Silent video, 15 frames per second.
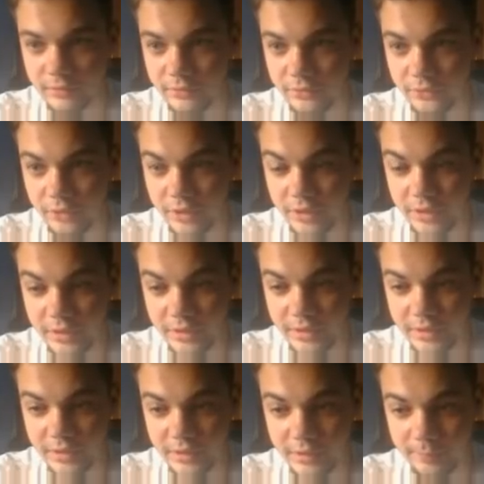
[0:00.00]
free,
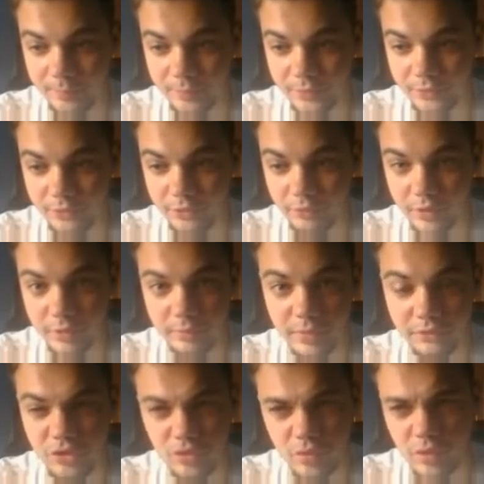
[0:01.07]
uh, free red
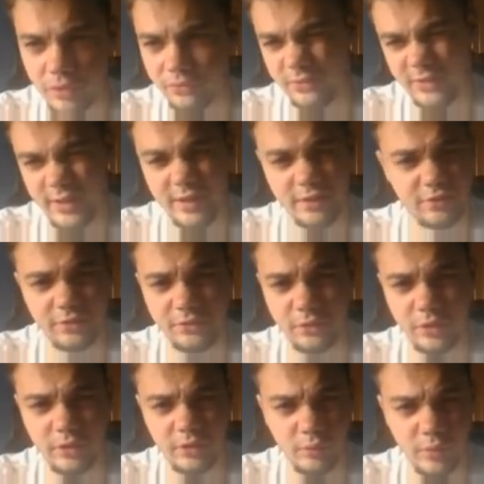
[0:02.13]
buff. He should have flashed if
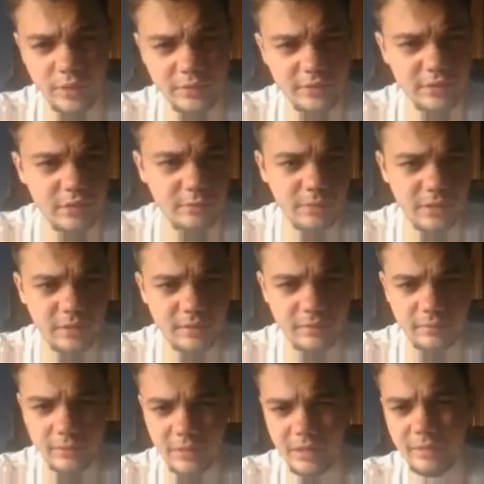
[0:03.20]
he really wanted it, but
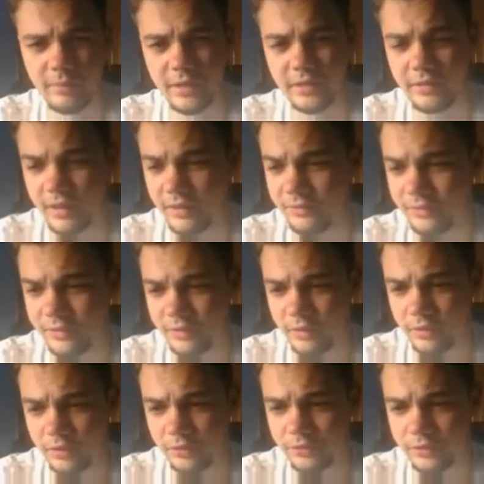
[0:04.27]
he might have
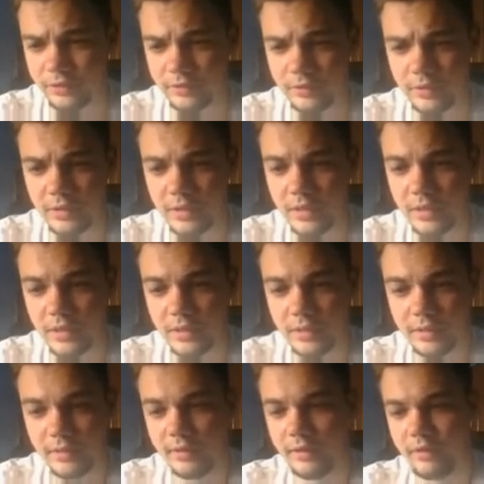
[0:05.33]
still lost it.
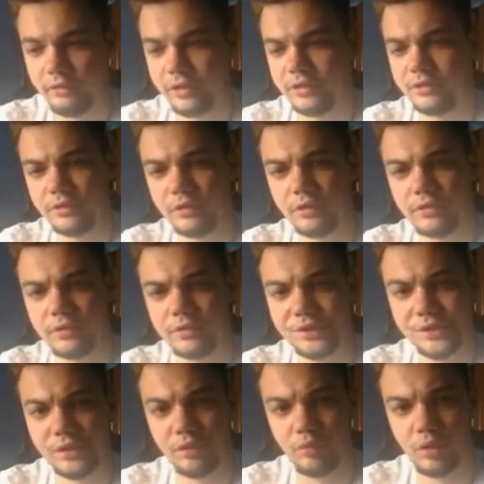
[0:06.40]
Here I did not
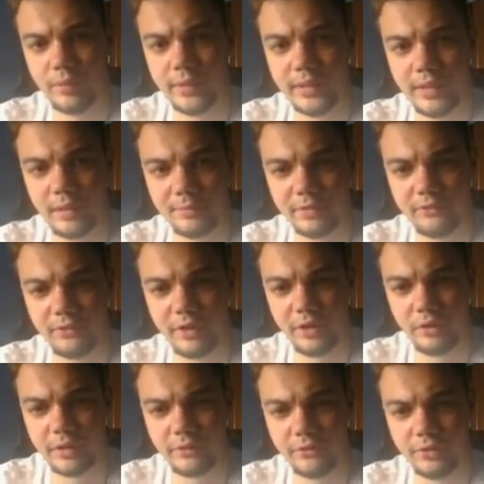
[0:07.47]
understand really what happened.
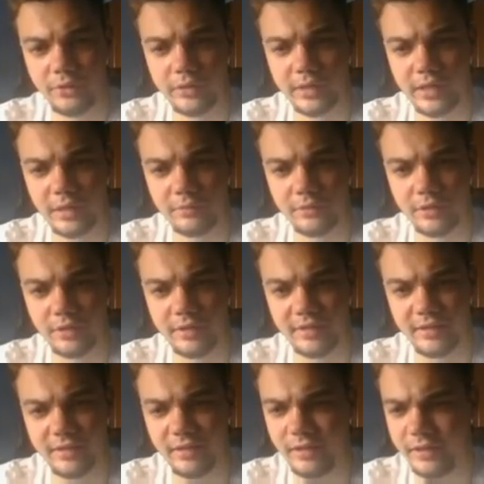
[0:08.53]
Fiora, came till
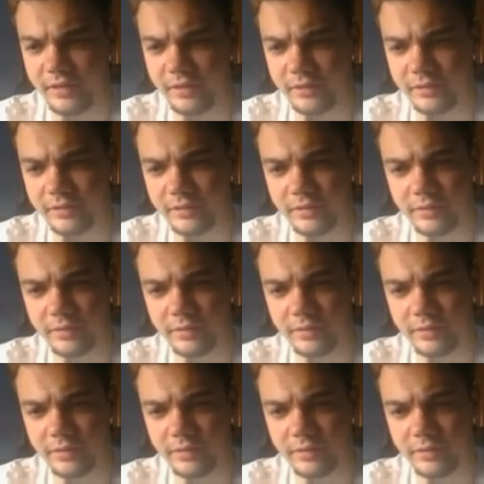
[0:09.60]
here